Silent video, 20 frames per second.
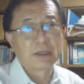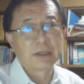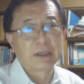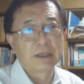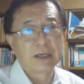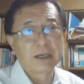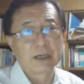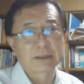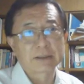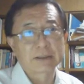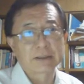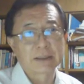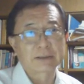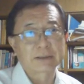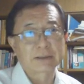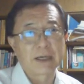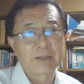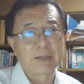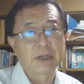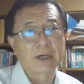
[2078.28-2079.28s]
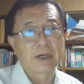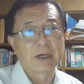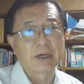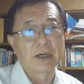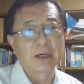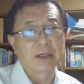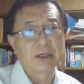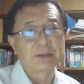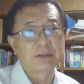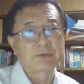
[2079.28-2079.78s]
At that time,
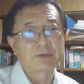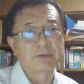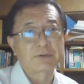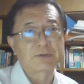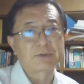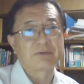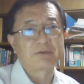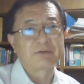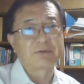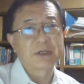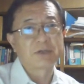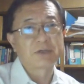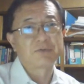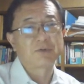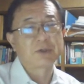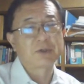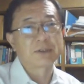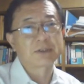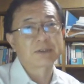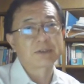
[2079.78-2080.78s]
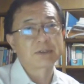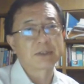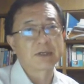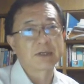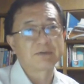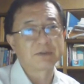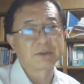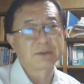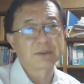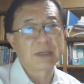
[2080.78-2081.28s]
industry average was
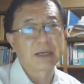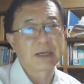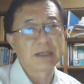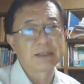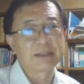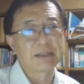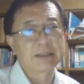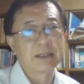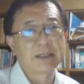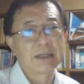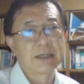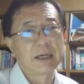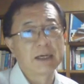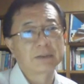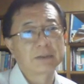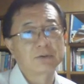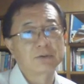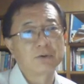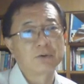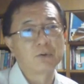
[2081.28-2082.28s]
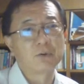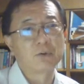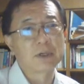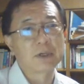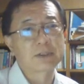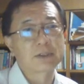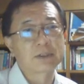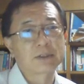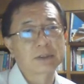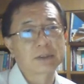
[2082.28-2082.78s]
7 days, and
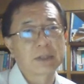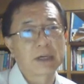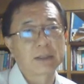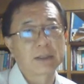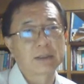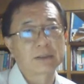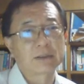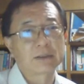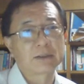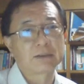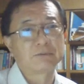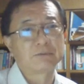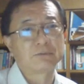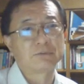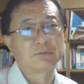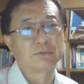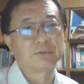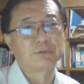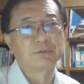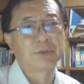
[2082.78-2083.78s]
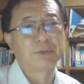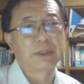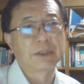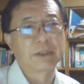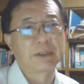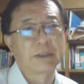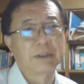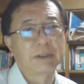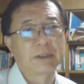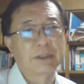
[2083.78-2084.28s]
Core's
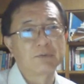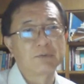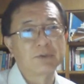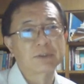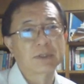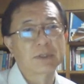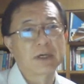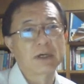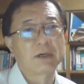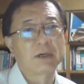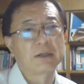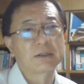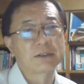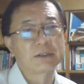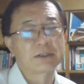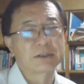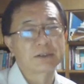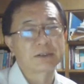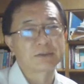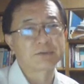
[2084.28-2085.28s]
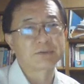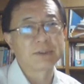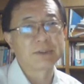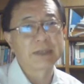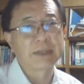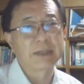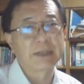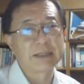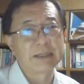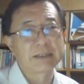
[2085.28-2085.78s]
reality was 3
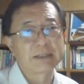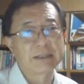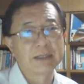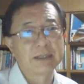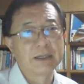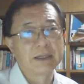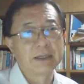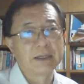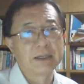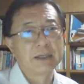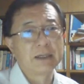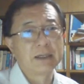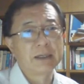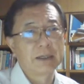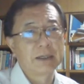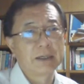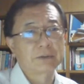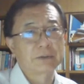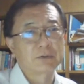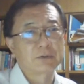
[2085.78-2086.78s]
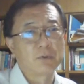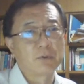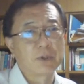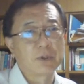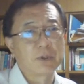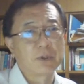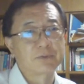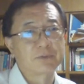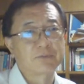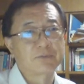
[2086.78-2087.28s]
days, and Core's
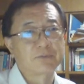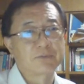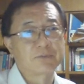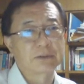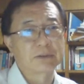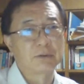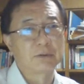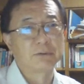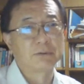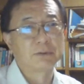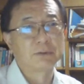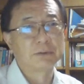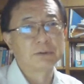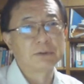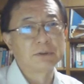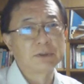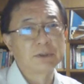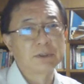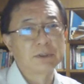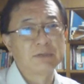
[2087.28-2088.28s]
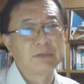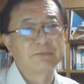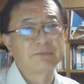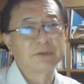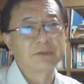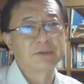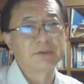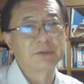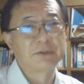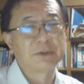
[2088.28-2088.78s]
final goal, even
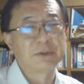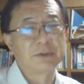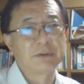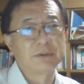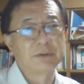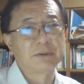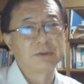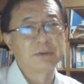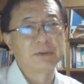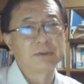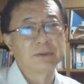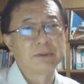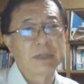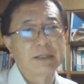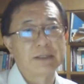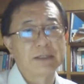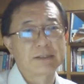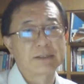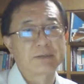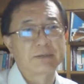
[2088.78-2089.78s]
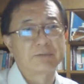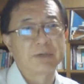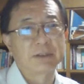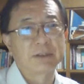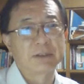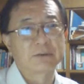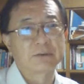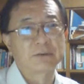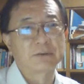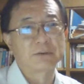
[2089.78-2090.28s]
that is the
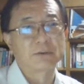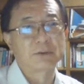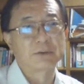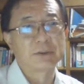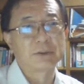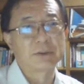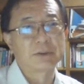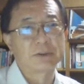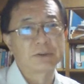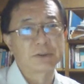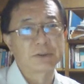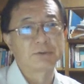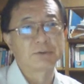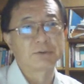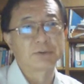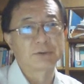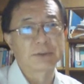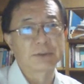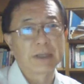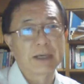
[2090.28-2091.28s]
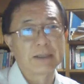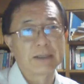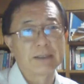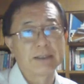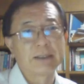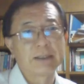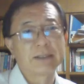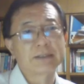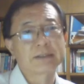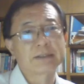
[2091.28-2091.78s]
final goal still today,
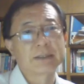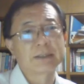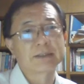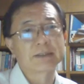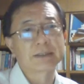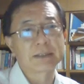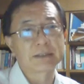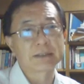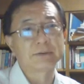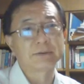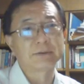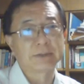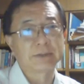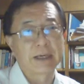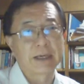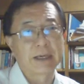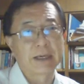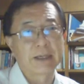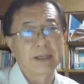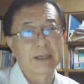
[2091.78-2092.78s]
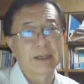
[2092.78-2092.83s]
is a single day.